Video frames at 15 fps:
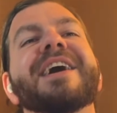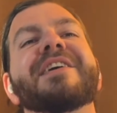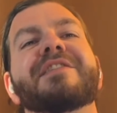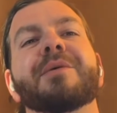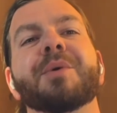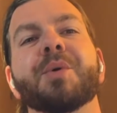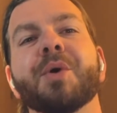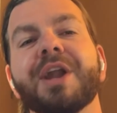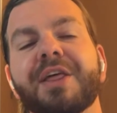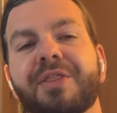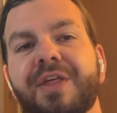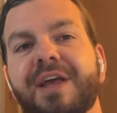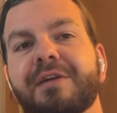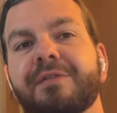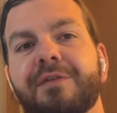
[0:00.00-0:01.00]
So we want to
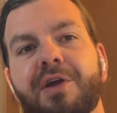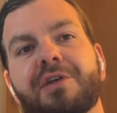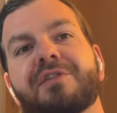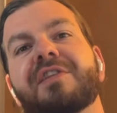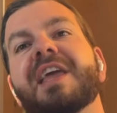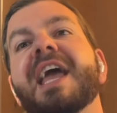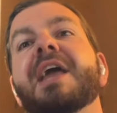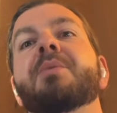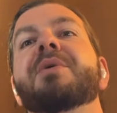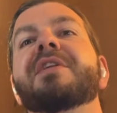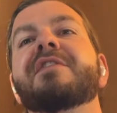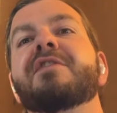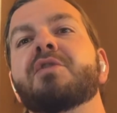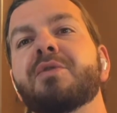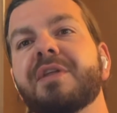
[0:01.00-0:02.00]
think first, can we
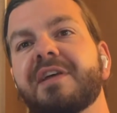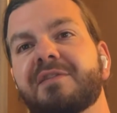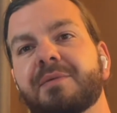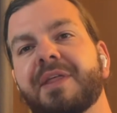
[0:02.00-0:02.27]
do this